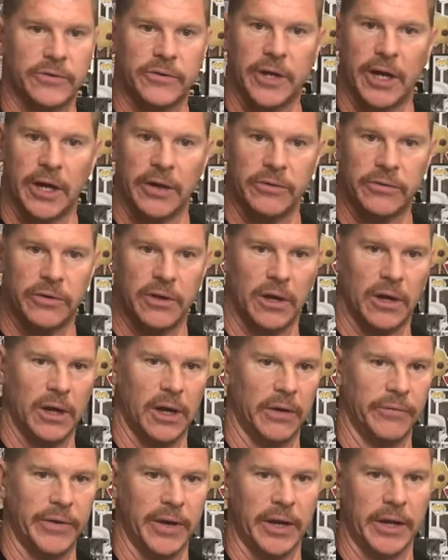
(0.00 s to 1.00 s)
chance
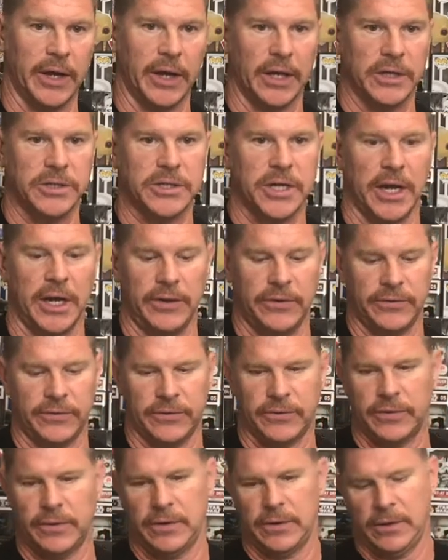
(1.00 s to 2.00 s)
of getting a
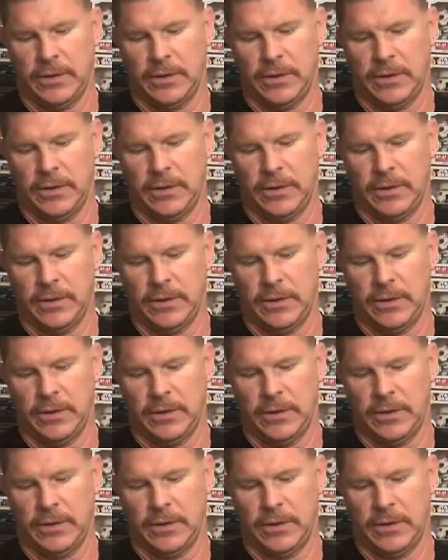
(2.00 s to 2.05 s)
chase.